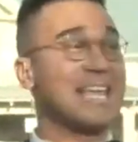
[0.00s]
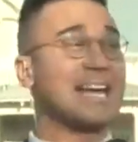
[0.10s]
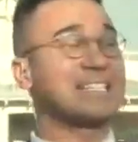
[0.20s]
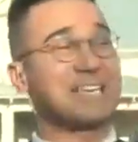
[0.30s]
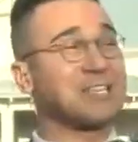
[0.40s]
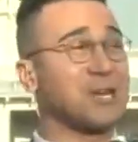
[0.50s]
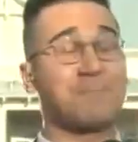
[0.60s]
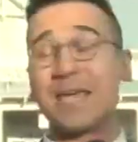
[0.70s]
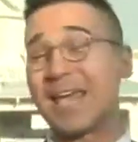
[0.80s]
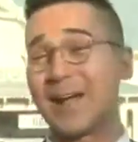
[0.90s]
Tennessee
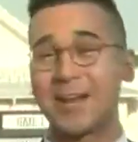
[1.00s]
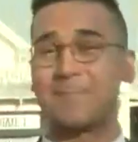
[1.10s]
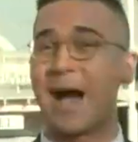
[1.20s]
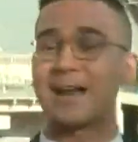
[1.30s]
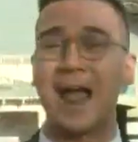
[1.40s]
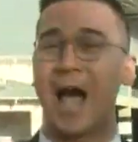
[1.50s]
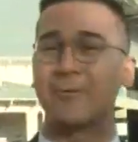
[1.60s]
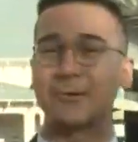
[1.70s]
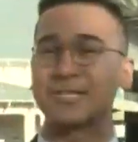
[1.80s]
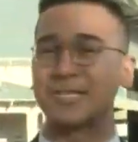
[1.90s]
should be here in about an
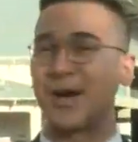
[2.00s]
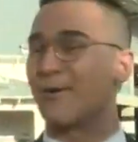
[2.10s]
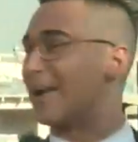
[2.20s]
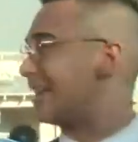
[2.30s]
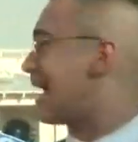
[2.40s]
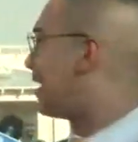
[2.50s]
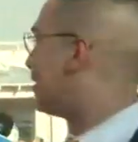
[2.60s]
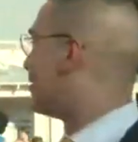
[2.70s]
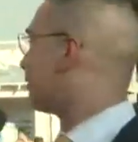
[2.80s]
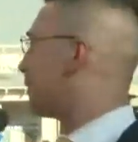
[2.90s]
hour or so, and uh,
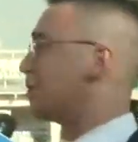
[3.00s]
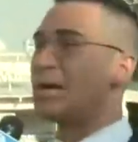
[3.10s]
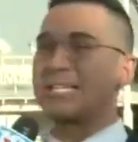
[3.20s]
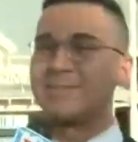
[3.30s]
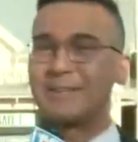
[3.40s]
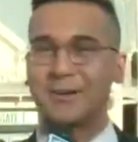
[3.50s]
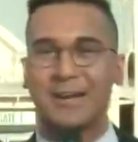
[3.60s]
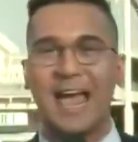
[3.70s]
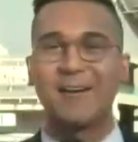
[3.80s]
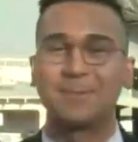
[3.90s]
from the looks of it, they're
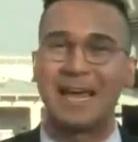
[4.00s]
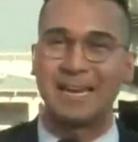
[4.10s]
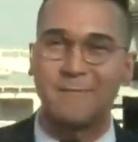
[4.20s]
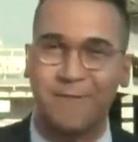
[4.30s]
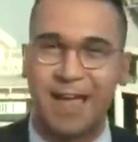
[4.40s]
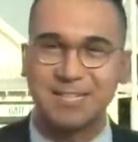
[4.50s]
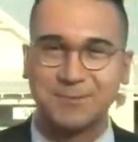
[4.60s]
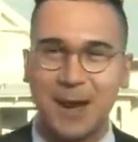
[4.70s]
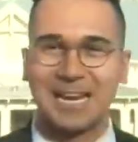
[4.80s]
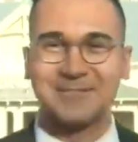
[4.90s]
going to have plenty of
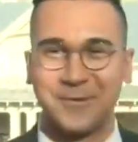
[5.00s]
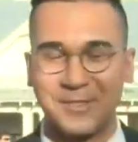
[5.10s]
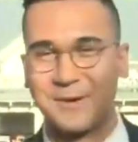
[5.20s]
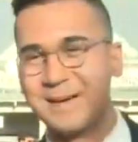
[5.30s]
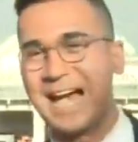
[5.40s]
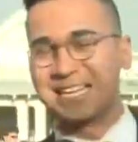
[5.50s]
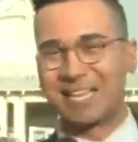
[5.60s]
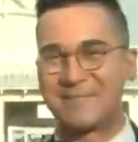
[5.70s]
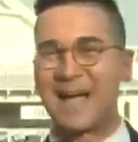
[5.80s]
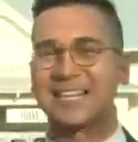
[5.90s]
fans waiting for them. I'll
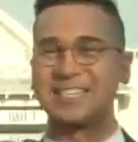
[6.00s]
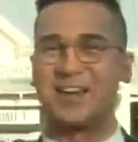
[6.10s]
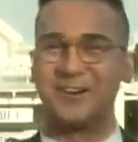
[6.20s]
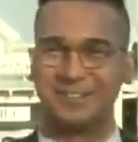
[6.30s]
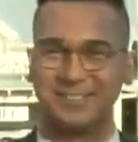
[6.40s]
send it back to you.